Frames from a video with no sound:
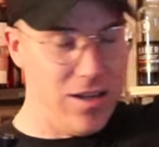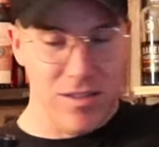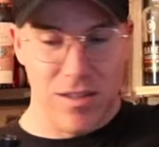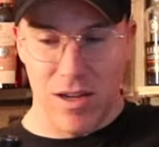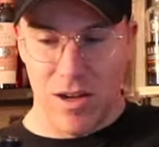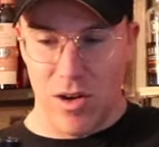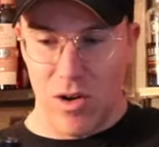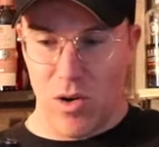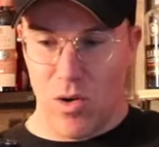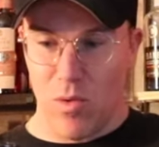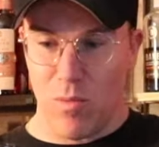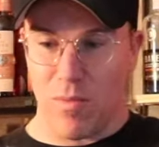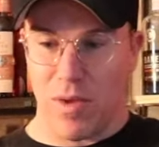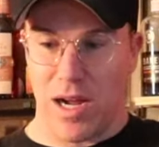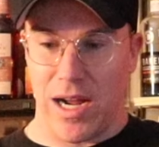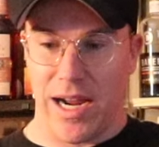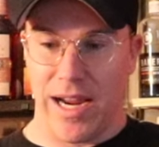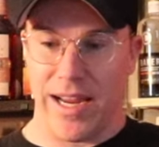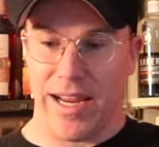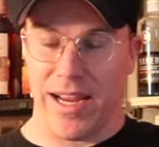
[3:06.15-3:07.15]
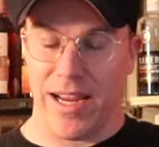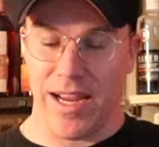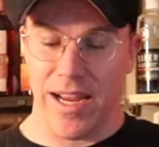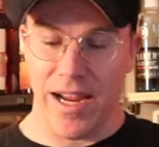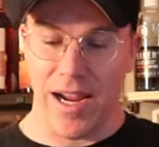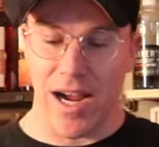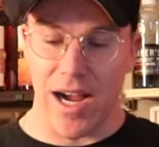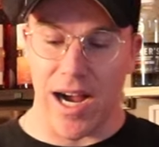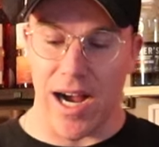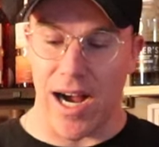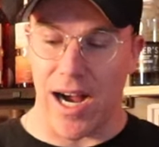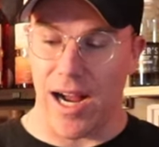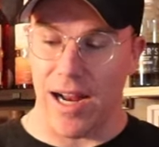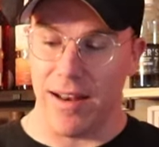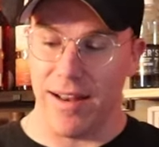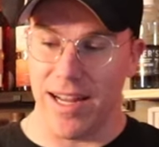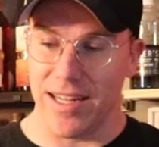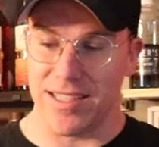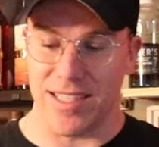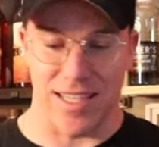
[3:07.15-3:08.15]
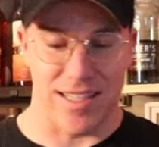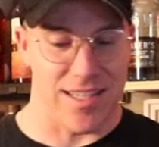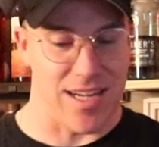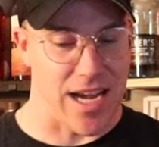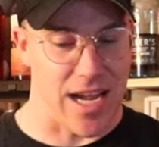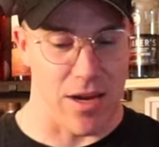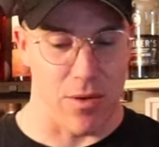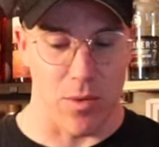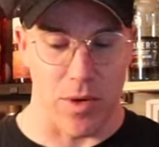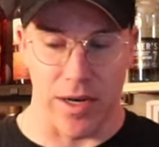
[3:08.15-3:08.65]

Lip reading: Oh my God, that's a tight